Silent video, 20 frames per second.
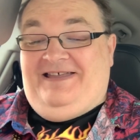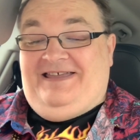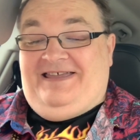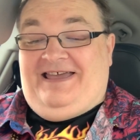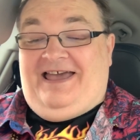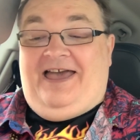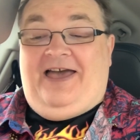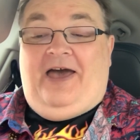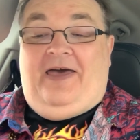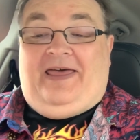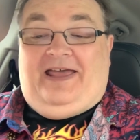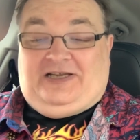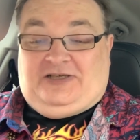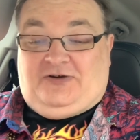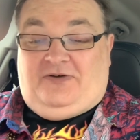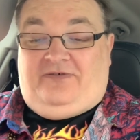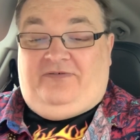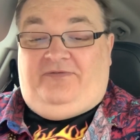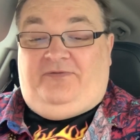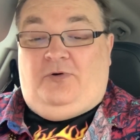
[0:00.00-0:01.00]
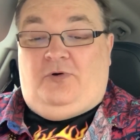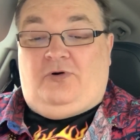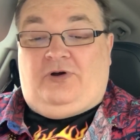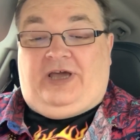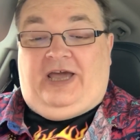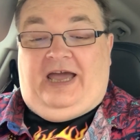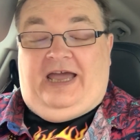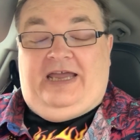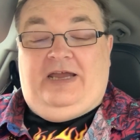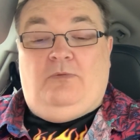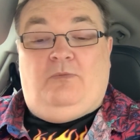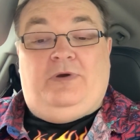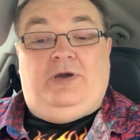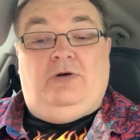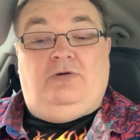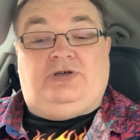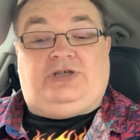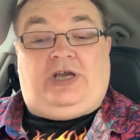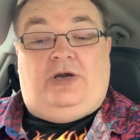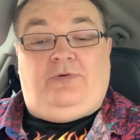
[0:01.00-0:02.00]
Uh, that's on 4K. We
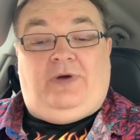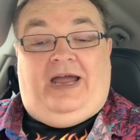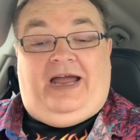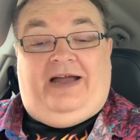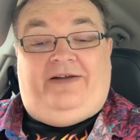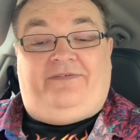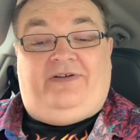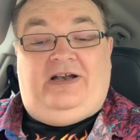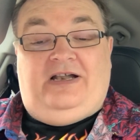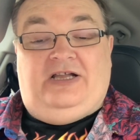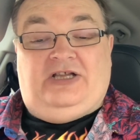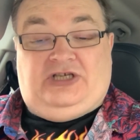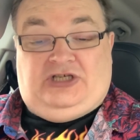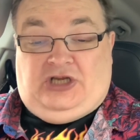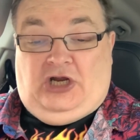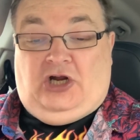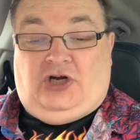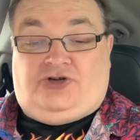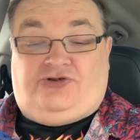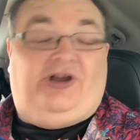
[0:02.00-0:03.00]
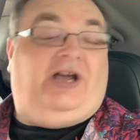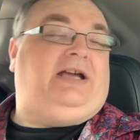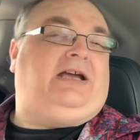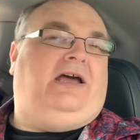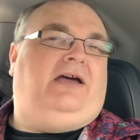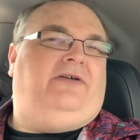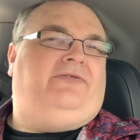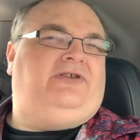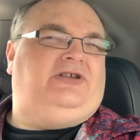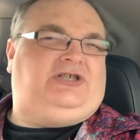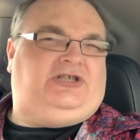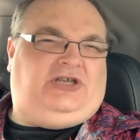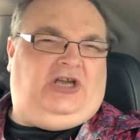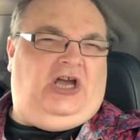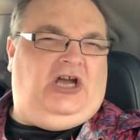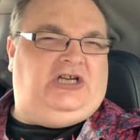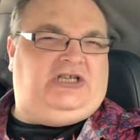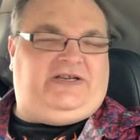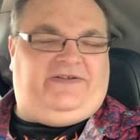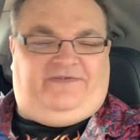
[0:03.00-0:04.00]
also have Star Trek The
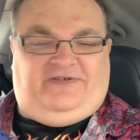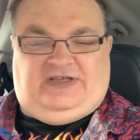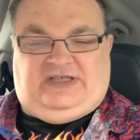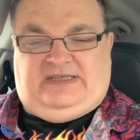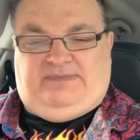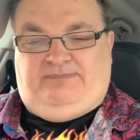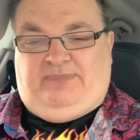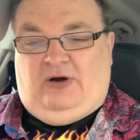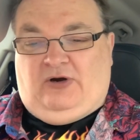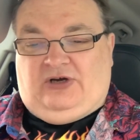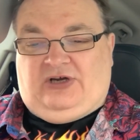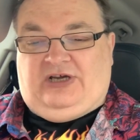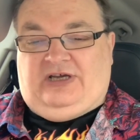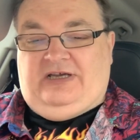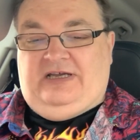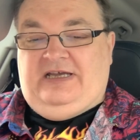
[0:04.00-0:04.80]
Search for Spock.